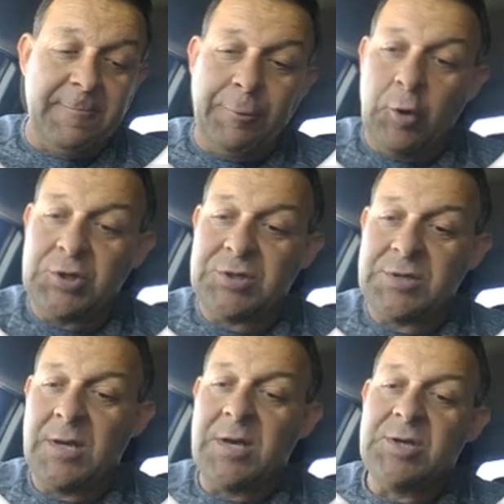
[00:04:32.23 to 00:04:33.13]
push
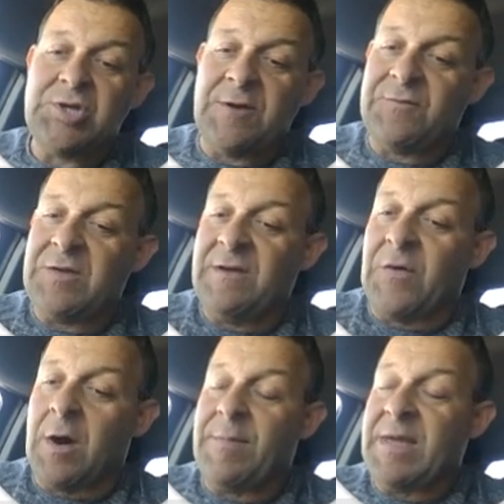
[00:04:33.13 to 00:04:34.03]
shifting
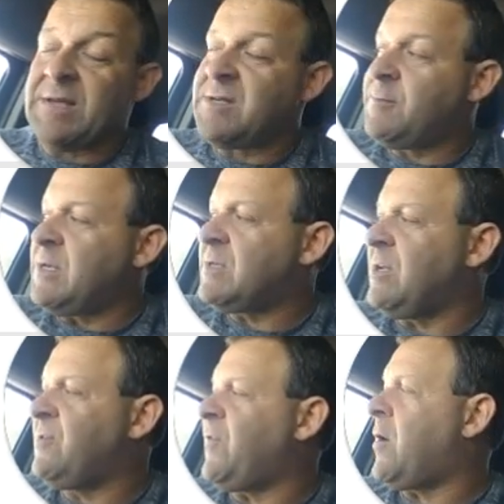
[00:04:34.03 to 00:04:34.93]
farming and
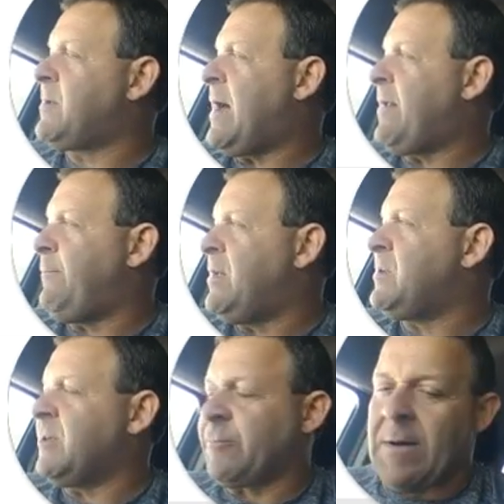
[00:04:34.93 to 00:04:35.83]
subsistence farms out of
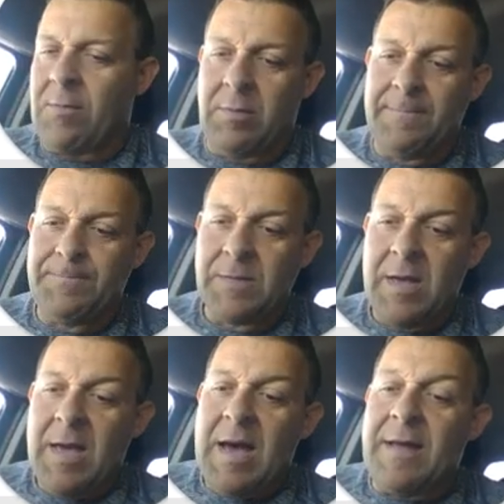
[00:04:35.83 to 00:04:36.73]
business, probably.
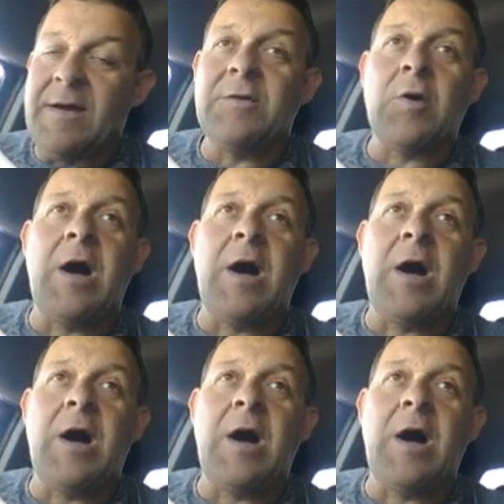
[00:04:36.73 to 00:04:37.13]
Another